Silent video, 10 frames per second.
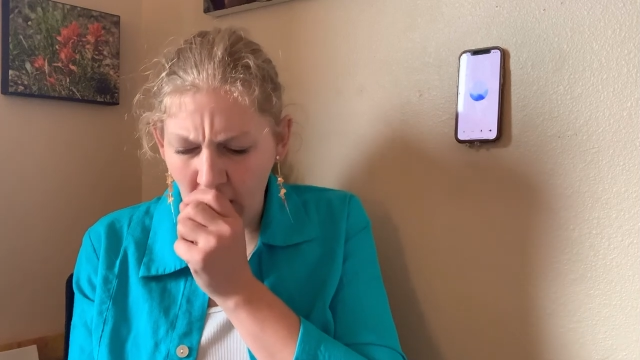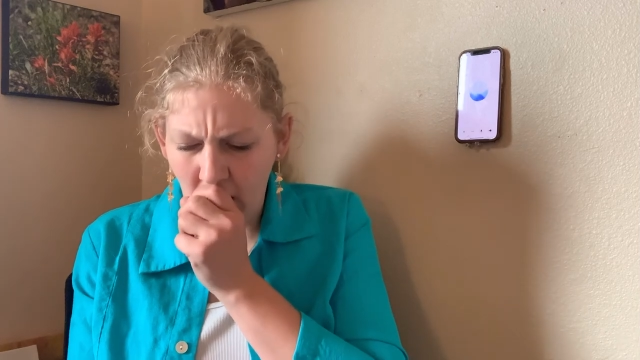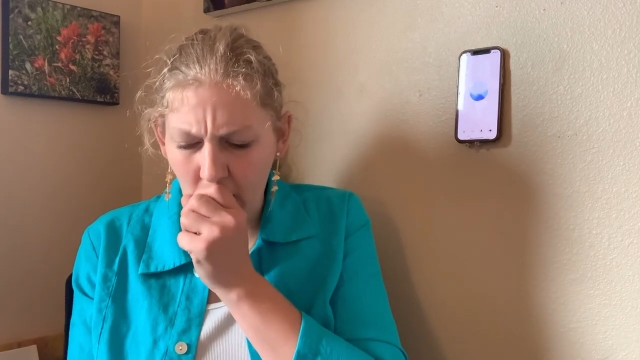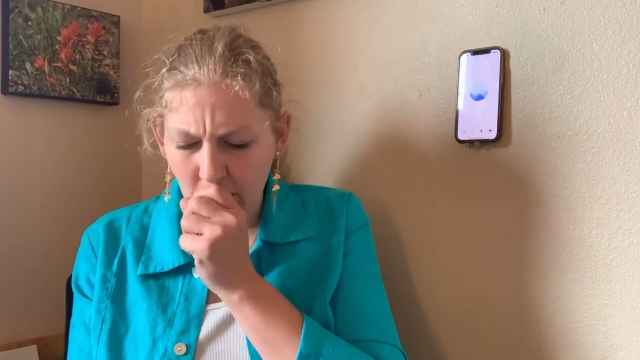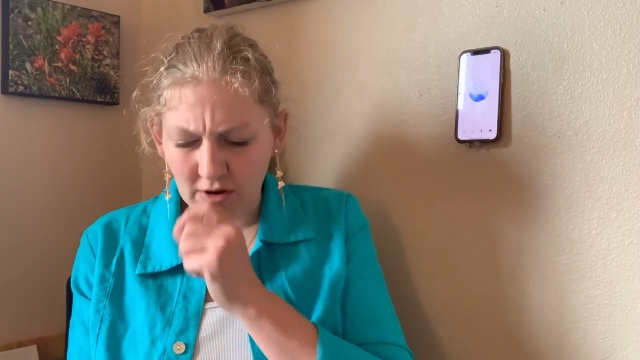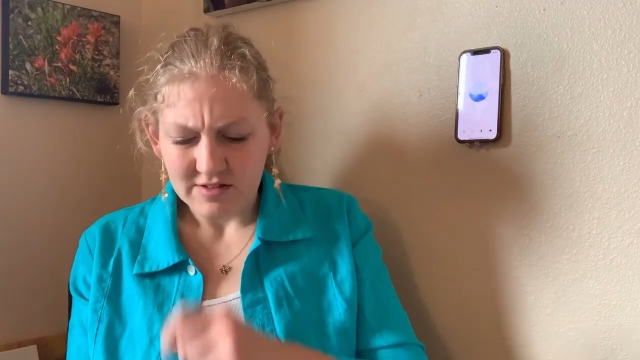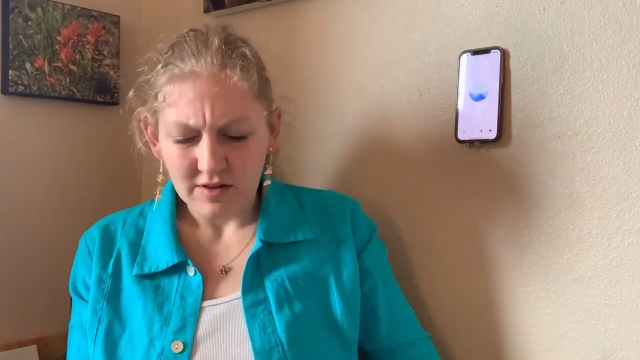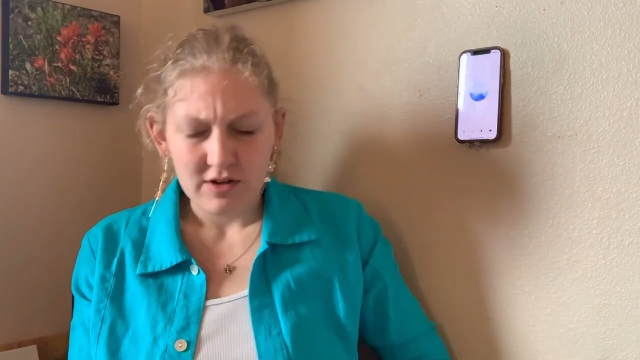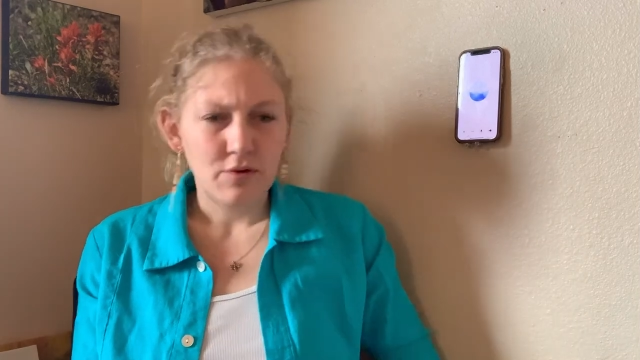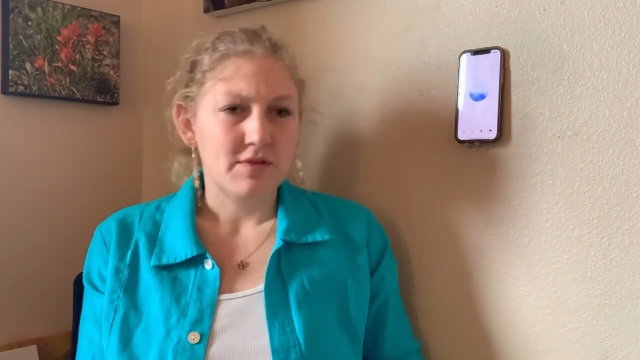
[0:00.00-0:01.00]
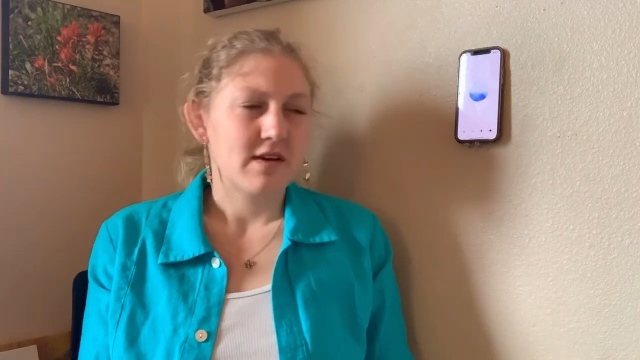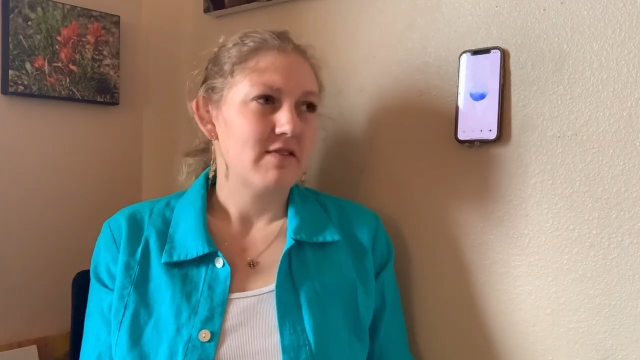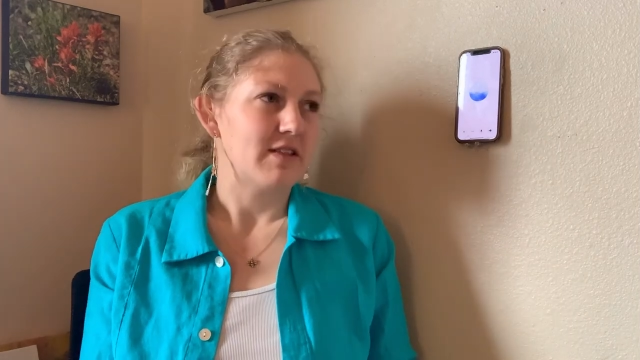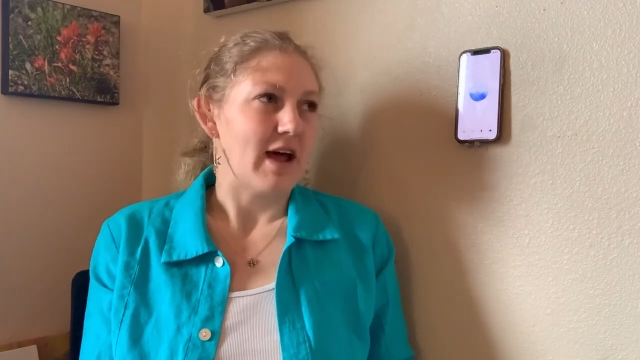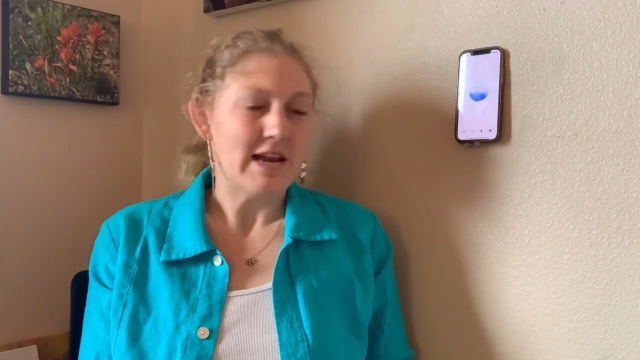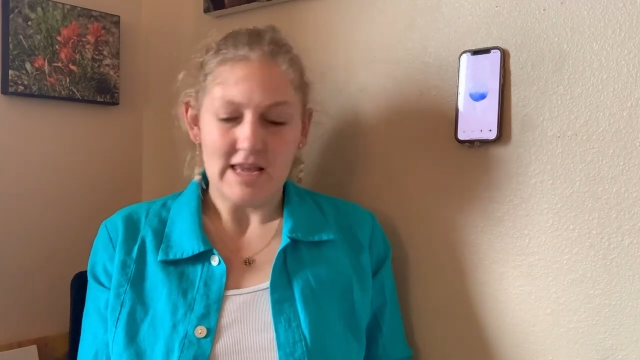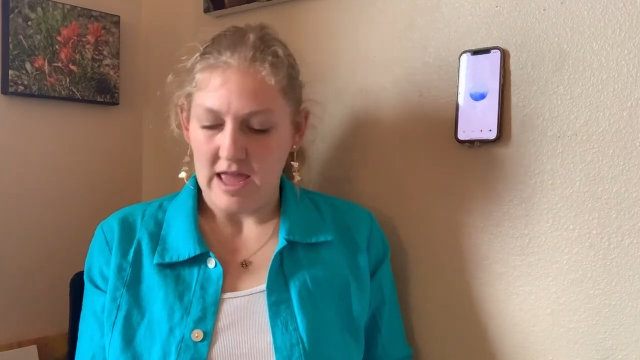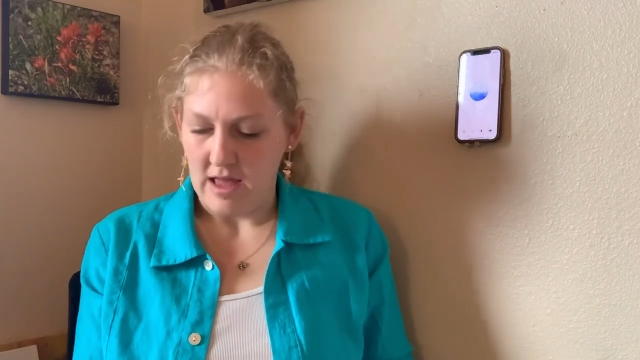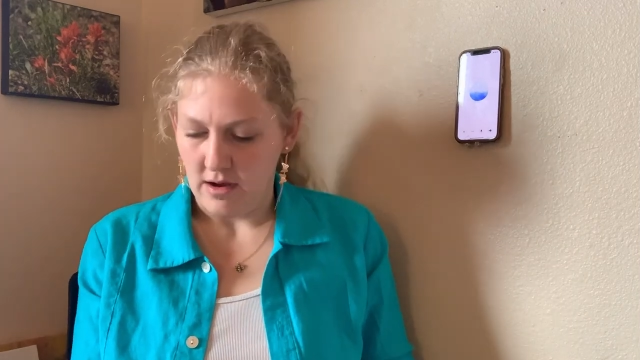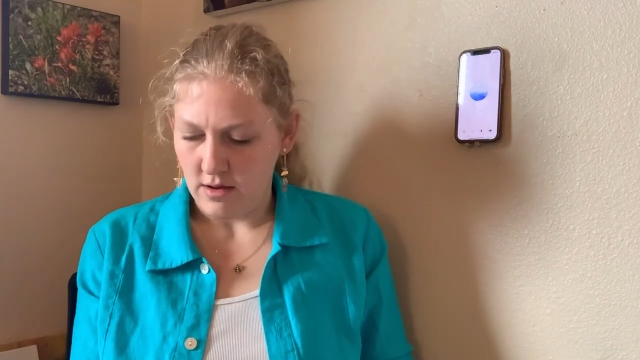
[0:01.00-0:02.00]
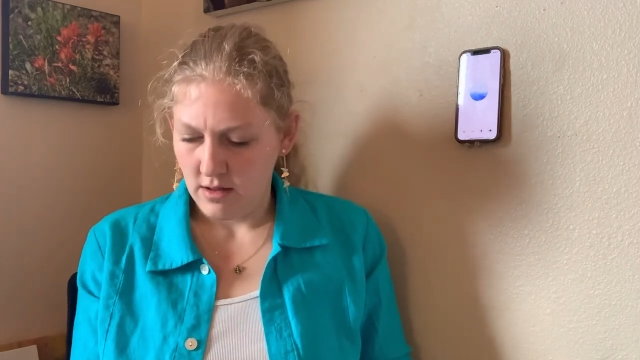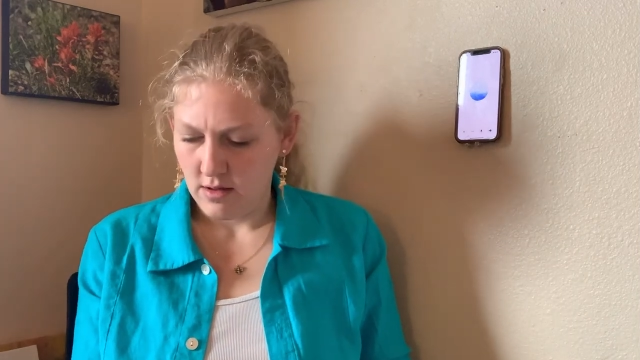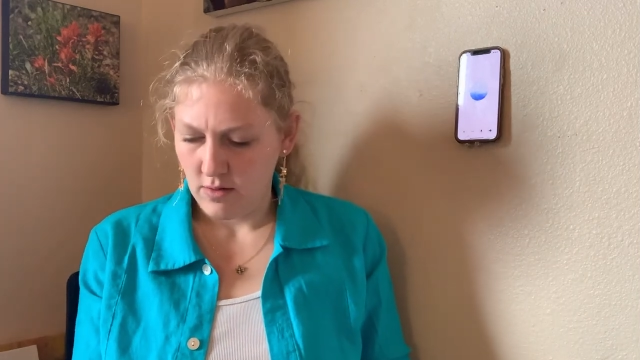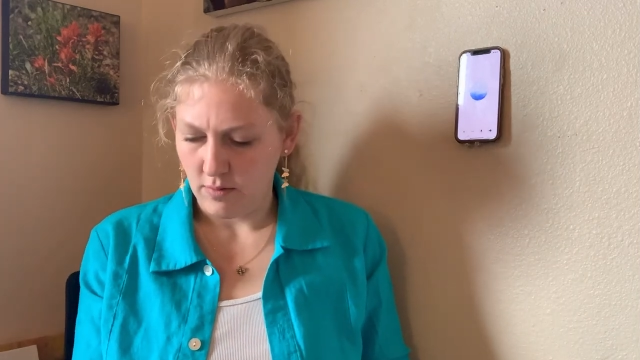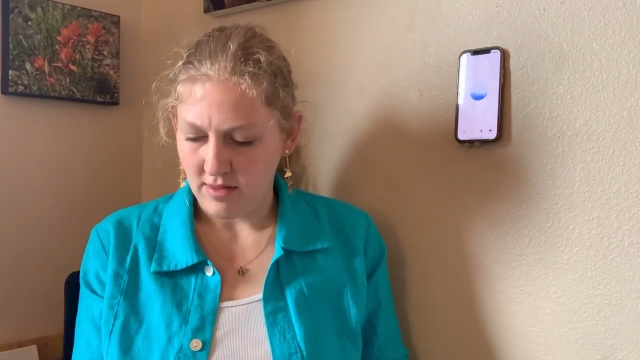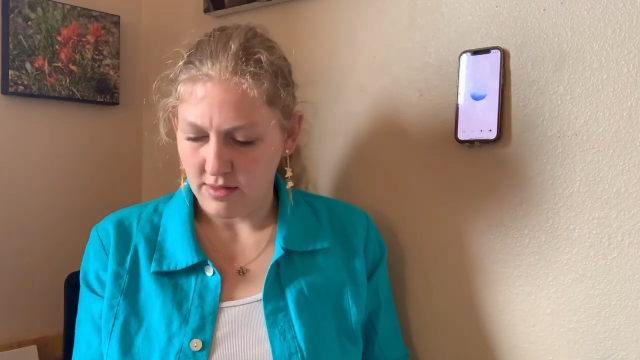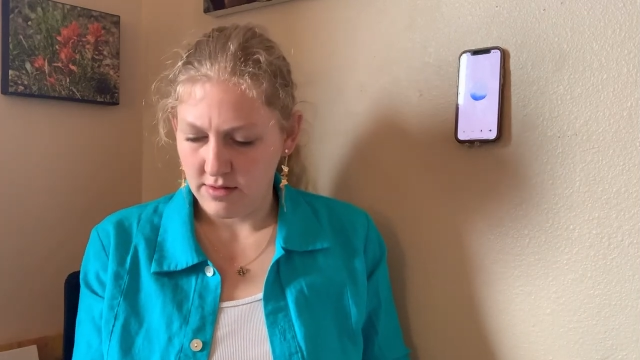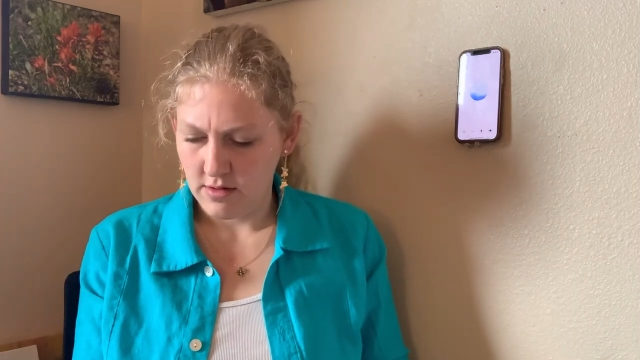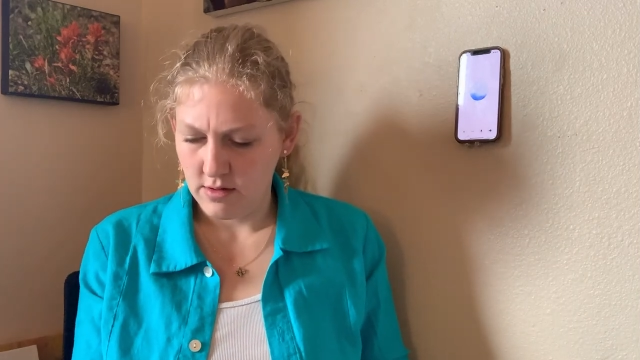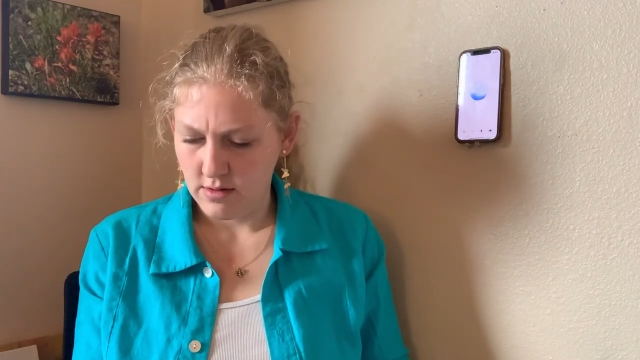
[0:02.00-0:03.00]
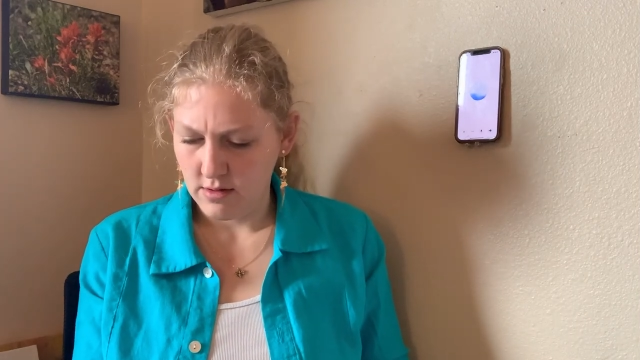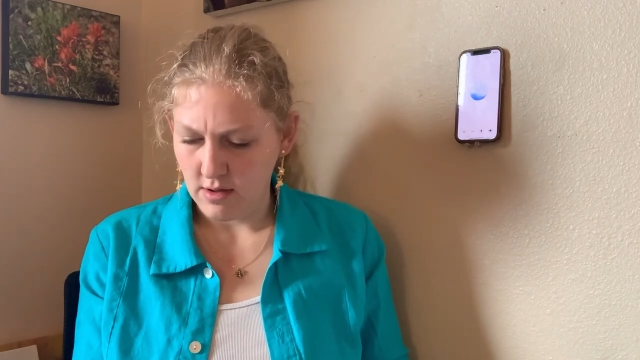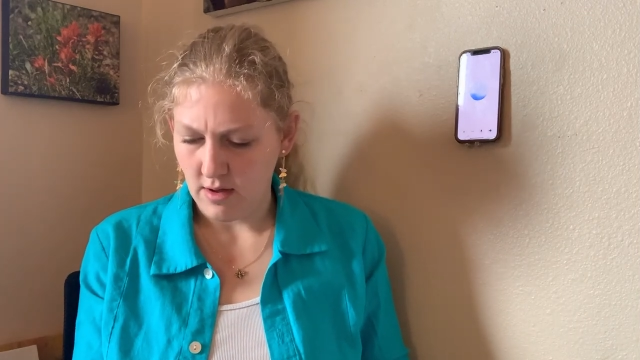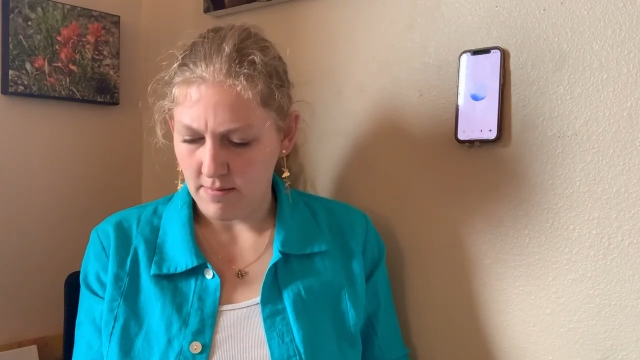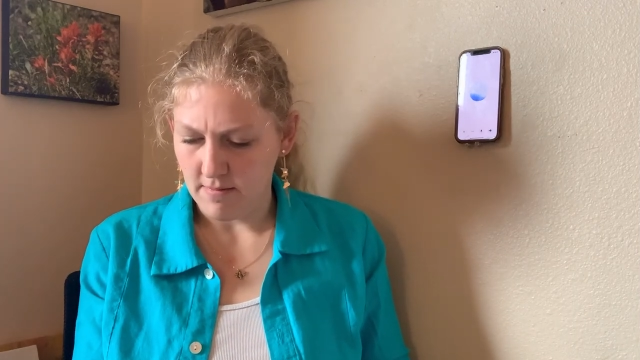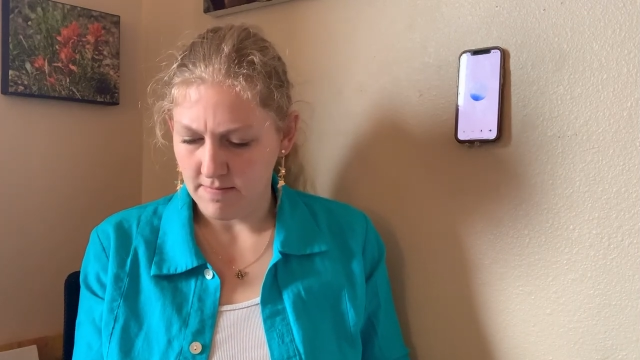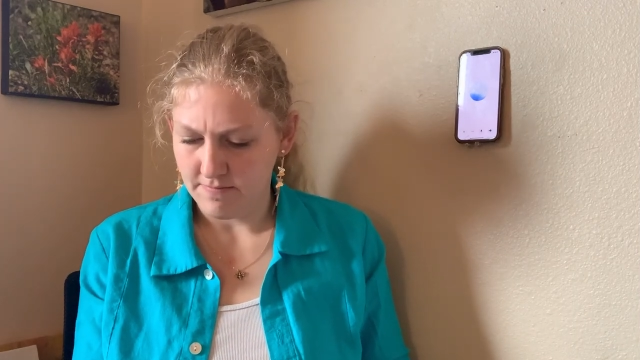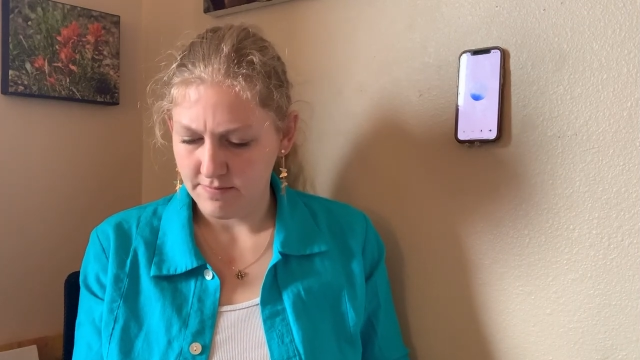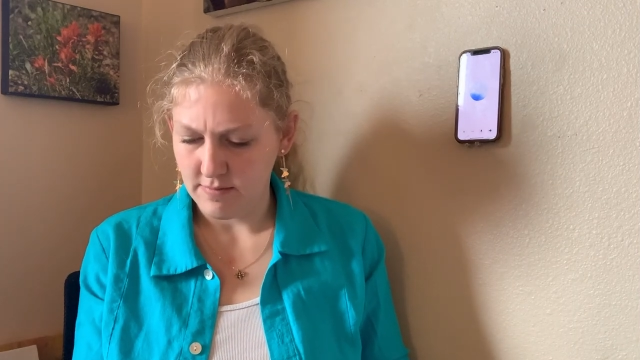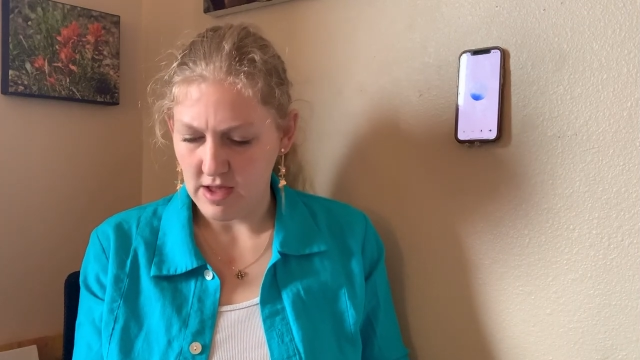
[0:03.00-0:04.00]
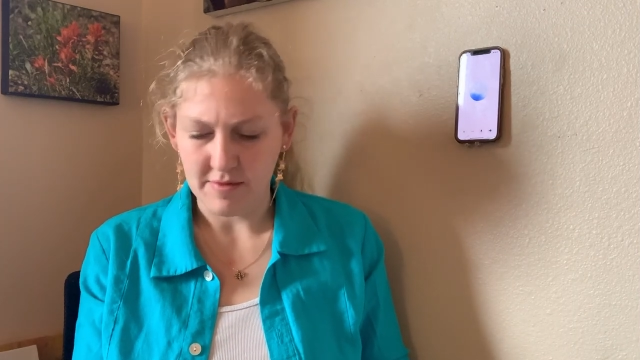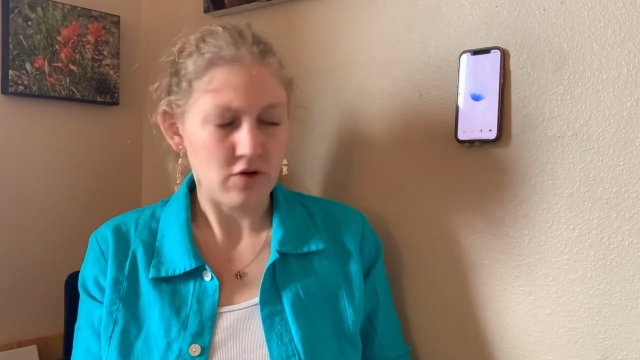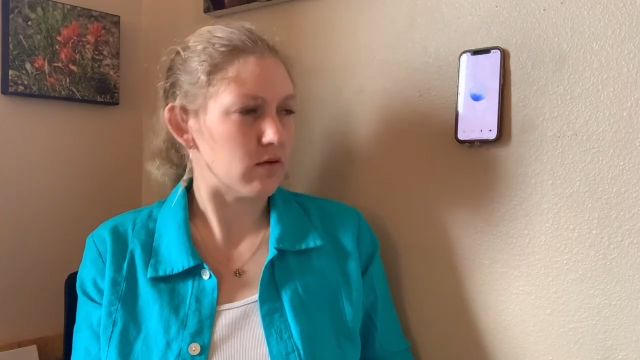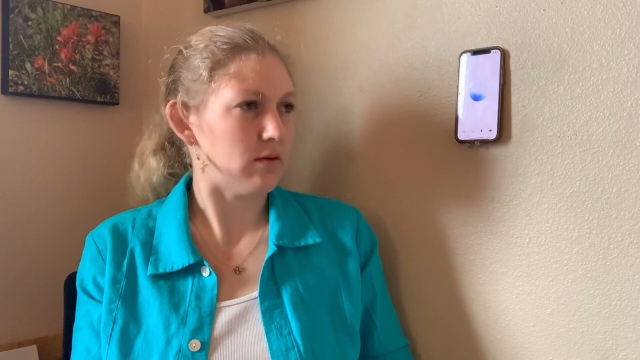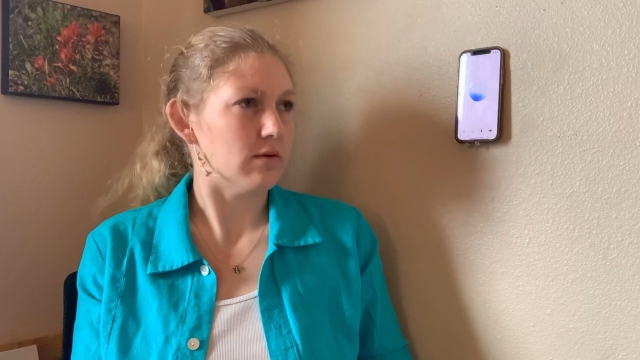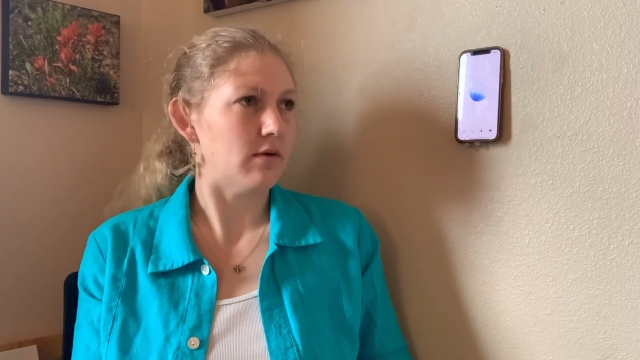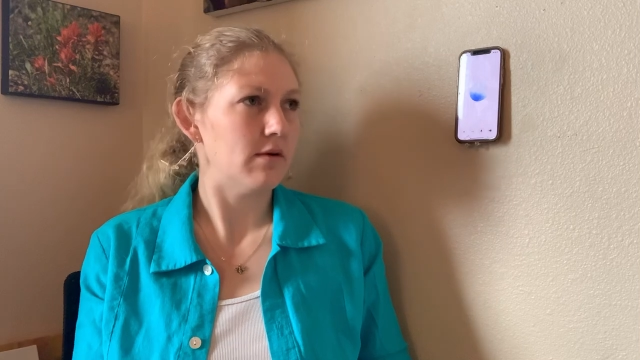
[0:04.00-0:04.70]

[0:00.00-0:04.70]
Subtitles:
What's the deal with giving lidocaine with amiodarone?